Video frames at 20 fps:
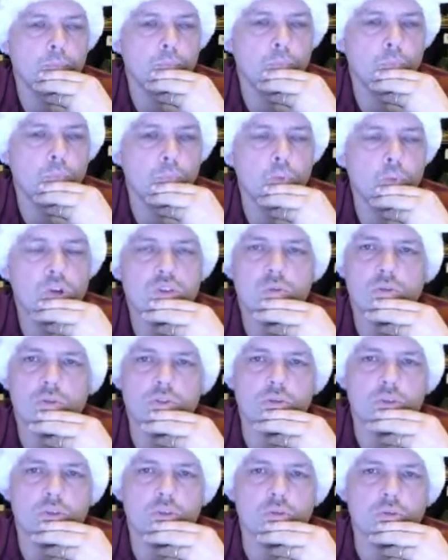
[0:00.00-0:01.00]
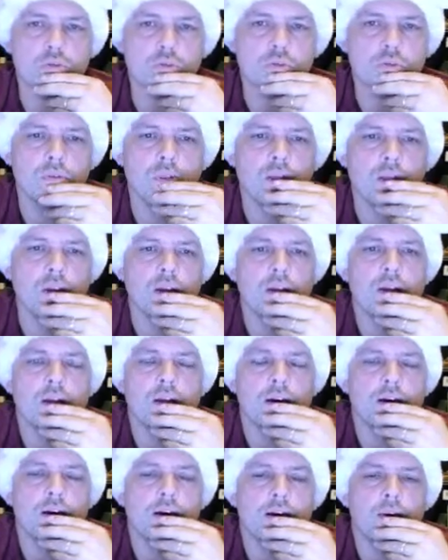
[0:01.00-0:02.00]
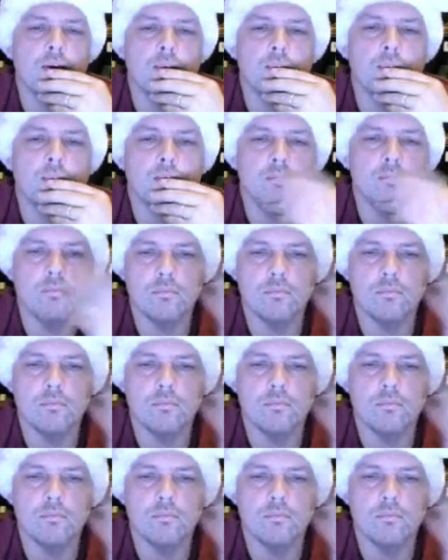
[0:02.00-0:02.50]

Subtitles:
which would you choose? Because